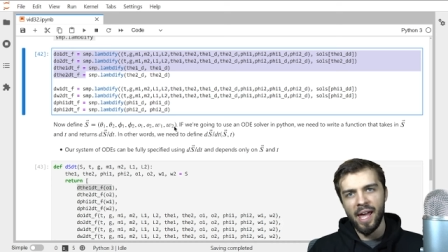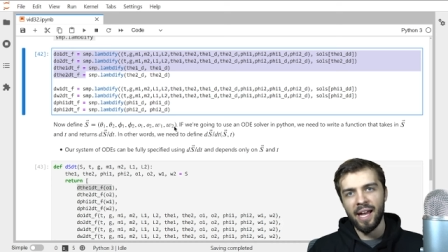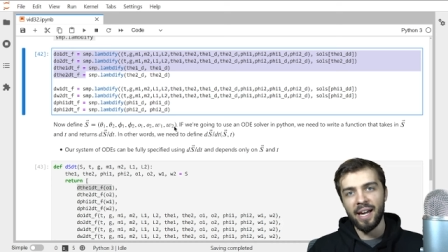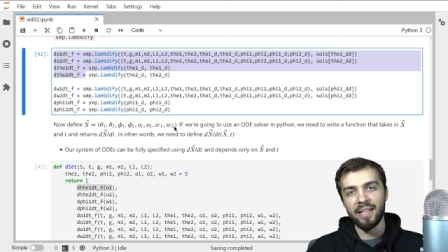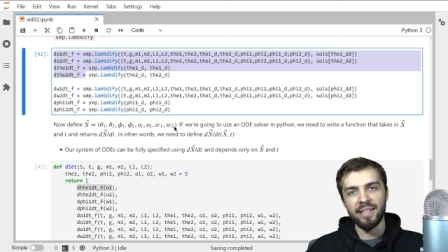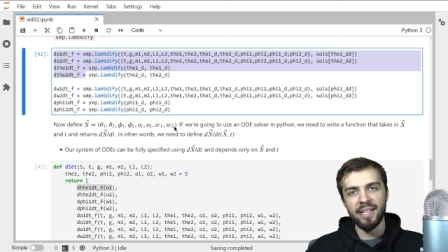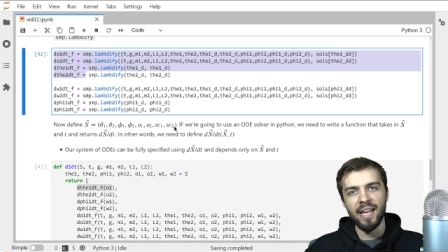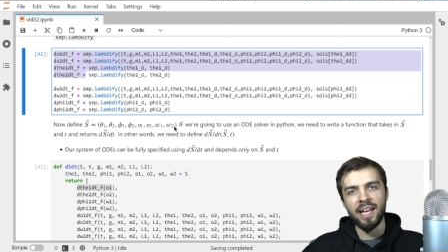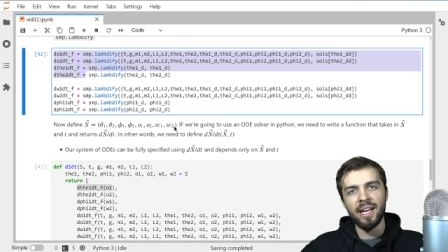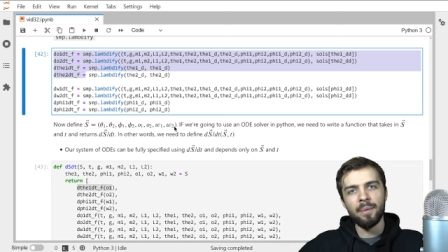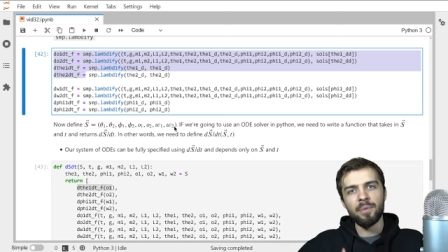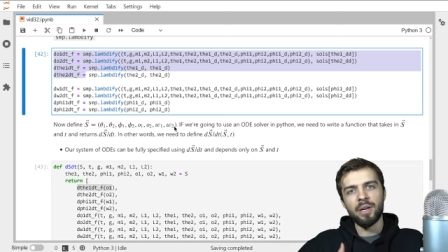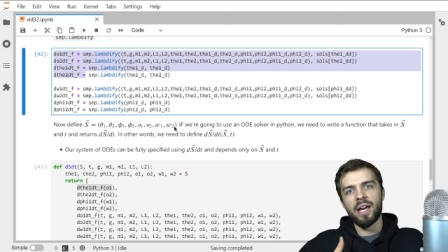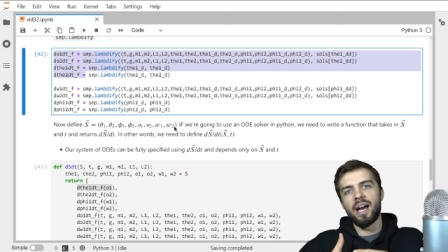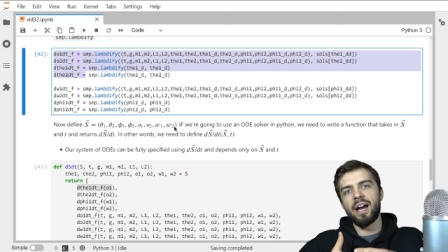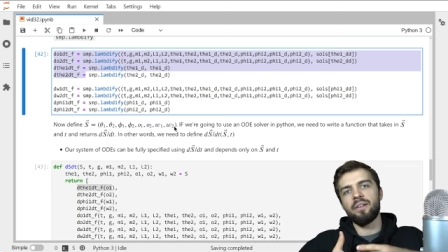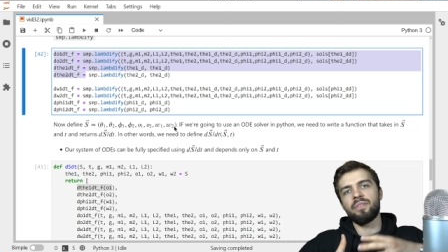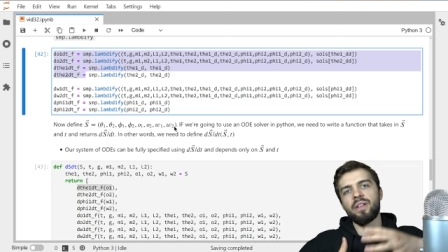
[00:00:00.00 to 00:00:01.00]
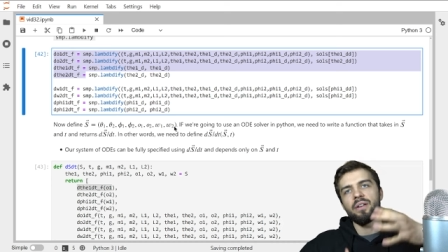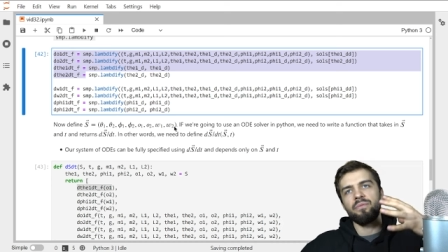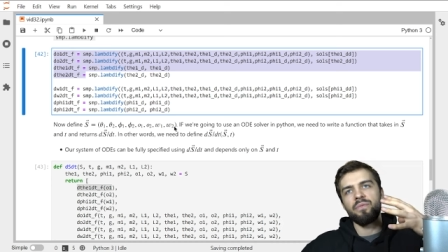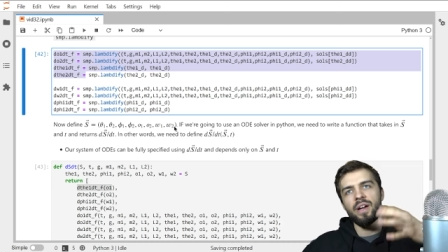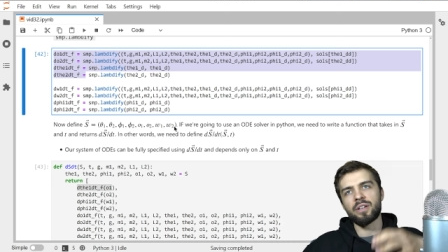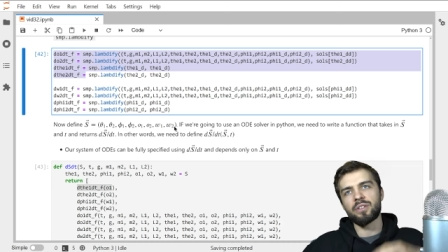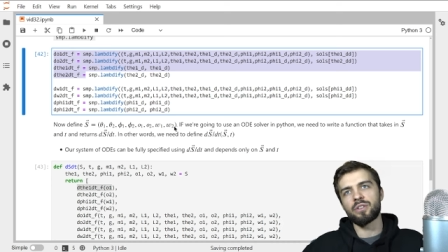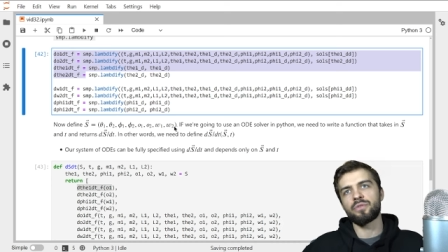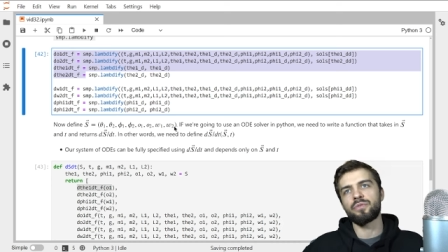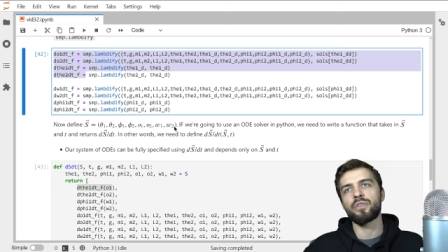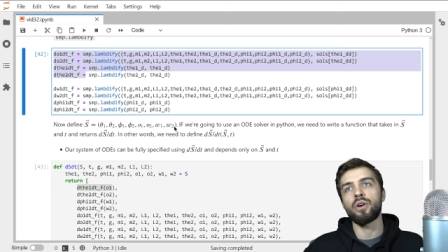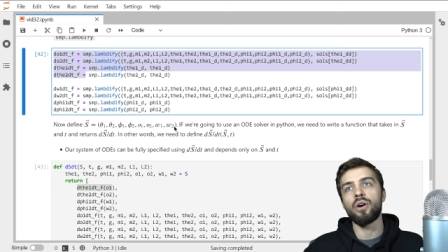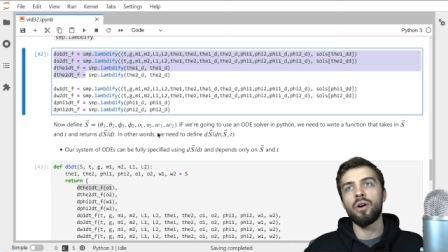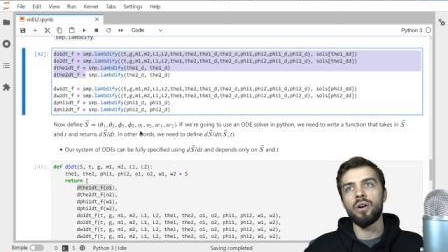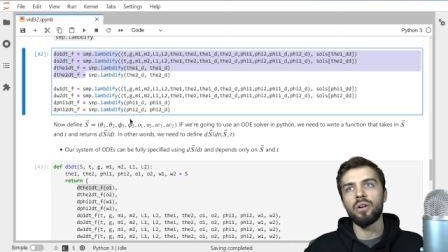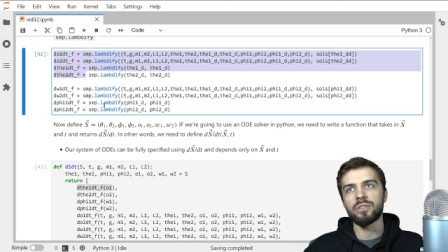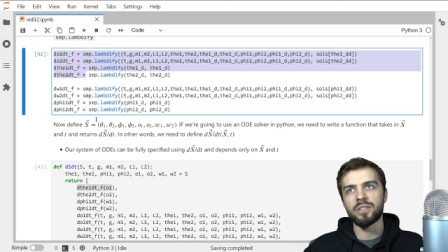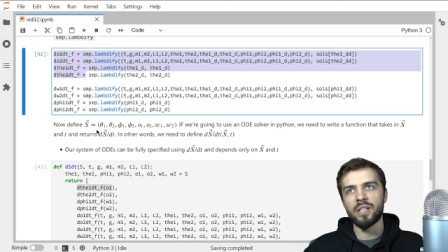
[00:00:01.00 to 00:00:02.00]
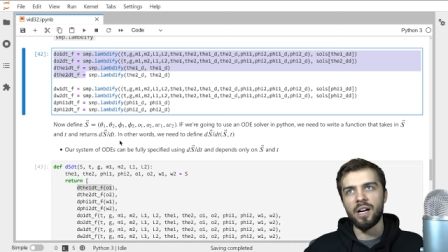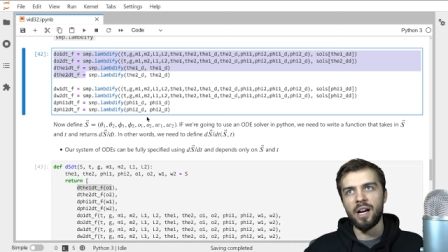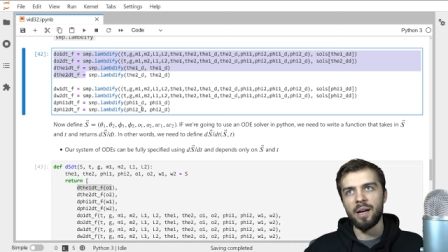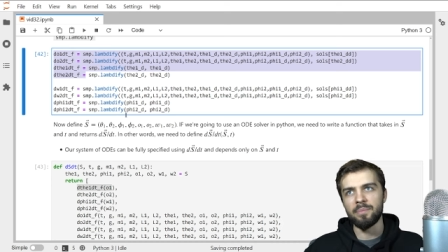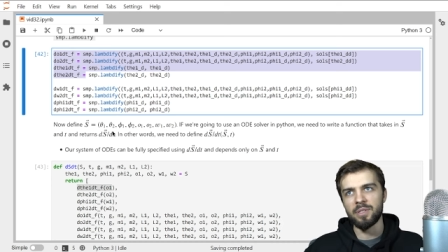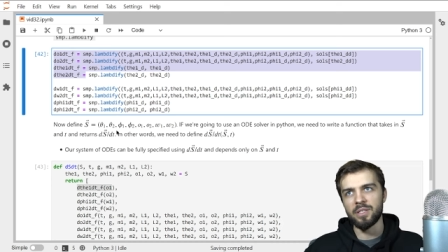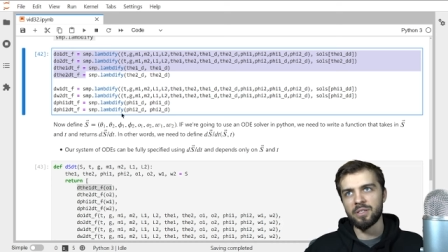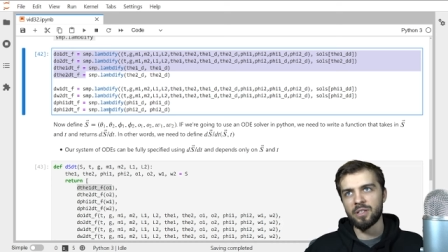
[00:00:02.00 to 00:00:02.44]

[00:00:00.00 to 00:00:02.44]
And at the end, I'm going to have that vector for all times.